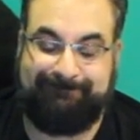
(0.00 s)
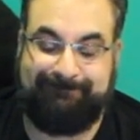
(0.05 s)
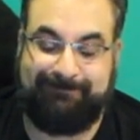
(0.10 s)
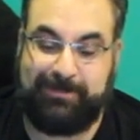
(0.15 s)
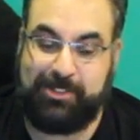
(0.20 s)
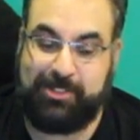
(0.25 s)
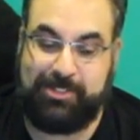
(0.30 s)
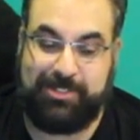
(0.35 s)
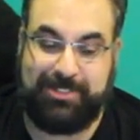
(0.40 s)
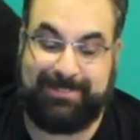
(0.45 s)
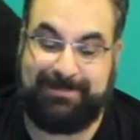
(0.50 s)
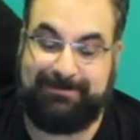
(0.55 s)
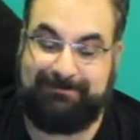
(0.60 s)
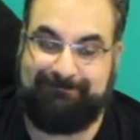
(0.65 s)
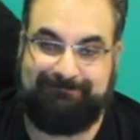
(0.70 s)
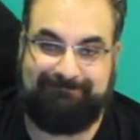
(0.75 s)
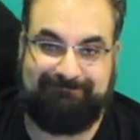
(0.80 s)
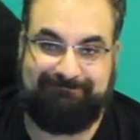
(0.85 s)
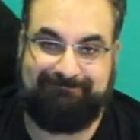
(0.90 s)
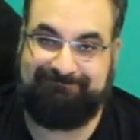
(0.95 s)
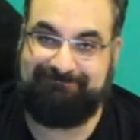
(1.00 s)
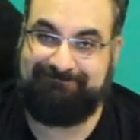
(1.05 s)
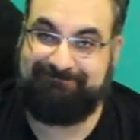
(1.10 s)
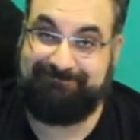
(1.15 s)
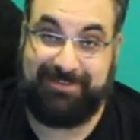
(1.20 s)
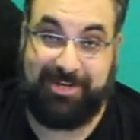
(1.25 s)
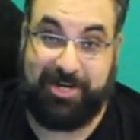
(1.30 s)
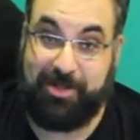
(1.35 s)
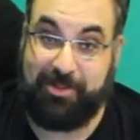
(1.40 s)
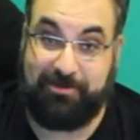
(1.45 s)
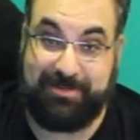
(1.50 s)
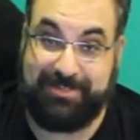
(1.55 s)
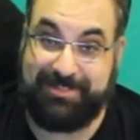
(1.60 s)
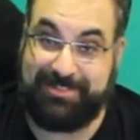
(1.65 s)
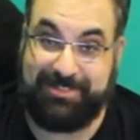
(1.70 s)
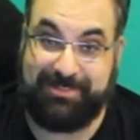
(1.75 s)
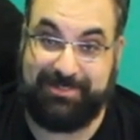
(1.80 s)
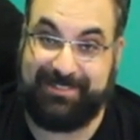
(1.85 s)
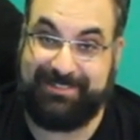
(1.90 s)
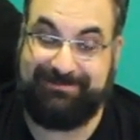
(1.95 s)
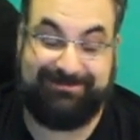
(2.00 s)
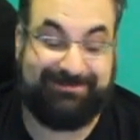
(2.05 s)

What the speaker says: It's just all there is to it.